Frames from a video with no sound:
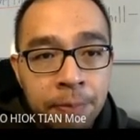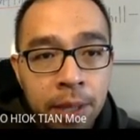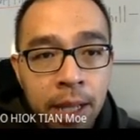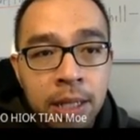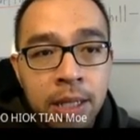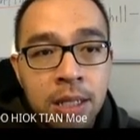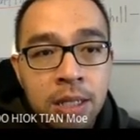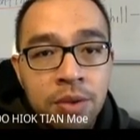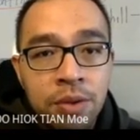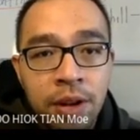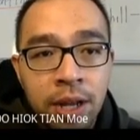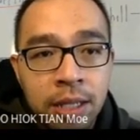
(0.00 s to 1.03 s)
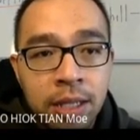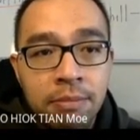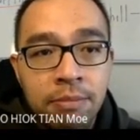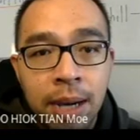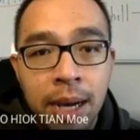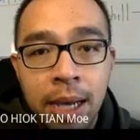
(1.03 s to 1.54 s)
and it is reflected
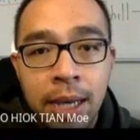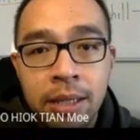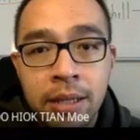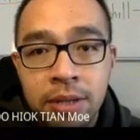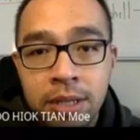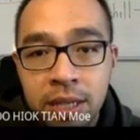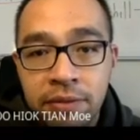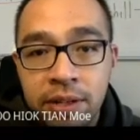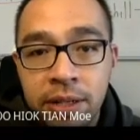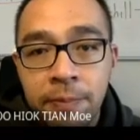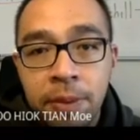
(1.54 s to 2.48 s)
by the receiver.